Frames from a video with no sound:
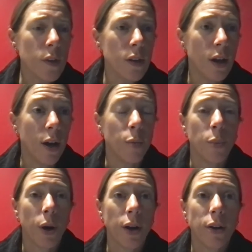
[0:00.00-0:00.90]

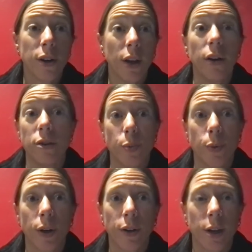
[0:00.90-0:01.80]
Prior
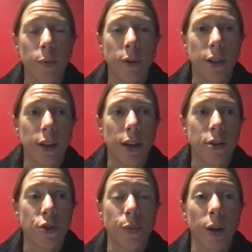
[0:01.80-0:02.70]
to coming to the
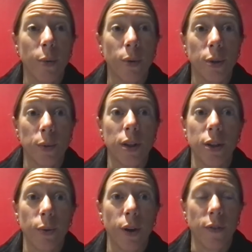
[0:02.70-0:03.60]
classroom, I worked within
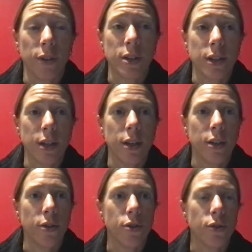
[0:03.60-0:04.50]
the graphic design
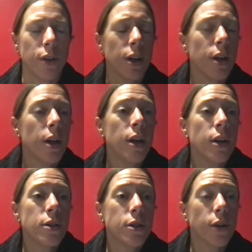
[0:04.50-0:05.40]
industry.
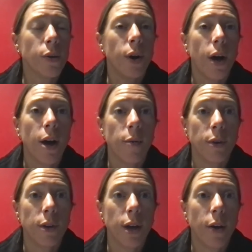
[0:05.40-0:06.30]
So
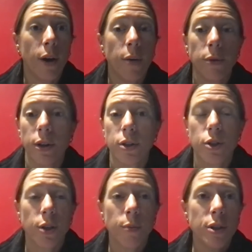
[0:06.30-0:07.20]
now I'm going to
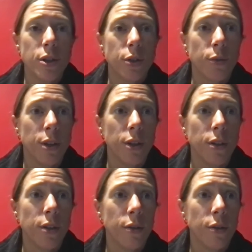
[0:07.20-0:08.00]
share my screen